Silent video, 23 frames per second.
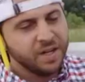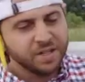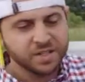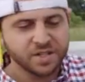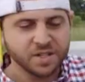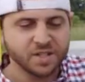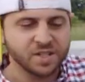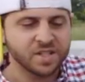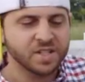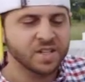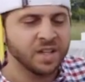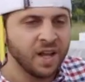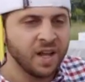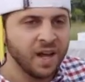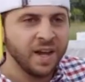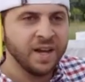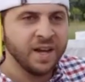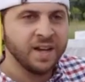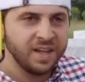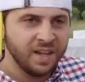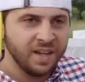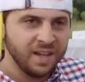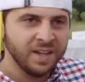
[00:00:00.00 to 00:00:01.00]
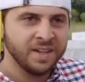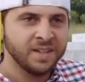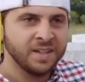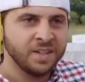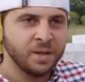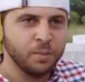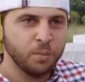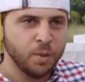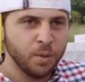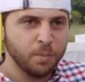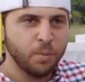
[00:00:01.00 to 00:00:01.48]
it's gonna slide in
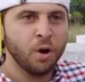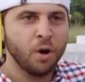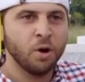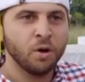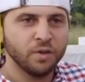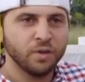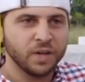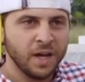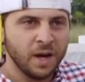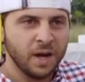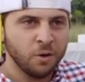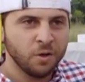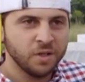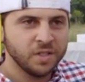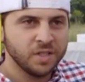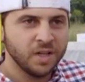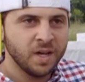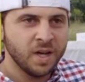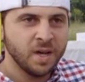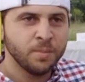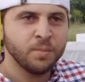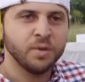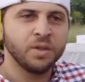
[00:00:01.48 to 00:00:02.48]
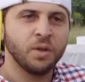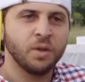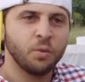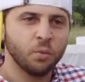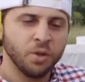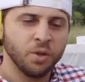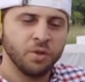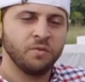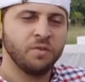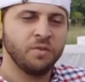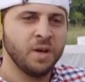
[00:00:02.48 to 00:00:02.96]
and be part of a countertop, and then
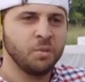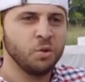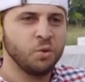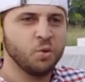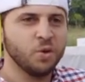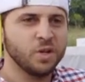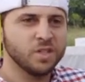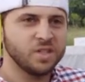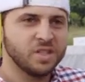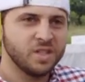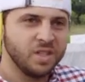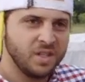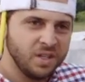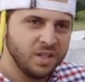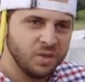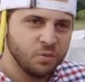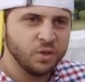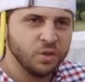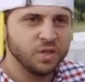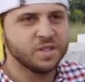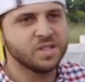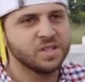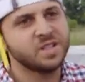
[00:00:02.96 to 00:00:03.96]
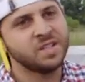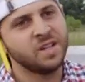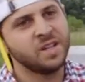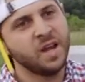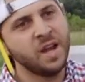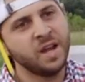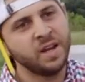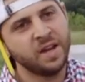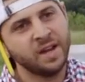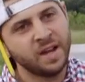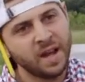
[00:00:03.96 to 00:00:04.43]
when the family wants to eat, we can
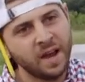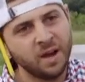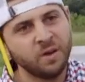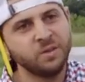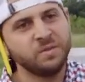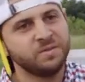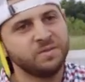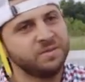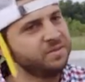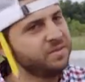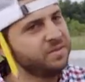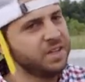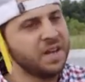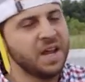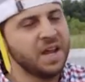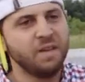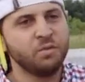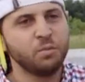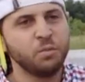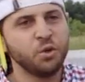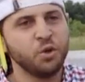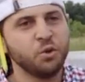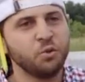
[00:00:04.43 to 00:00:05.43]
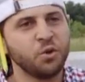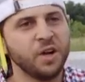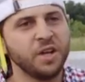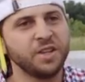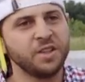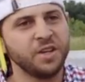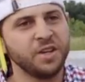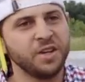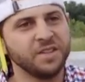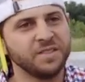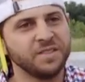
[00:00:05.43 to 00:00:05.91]
slide it out and have a meal
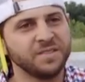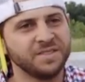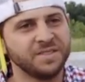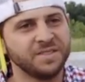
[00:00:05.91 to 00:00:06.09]
right there.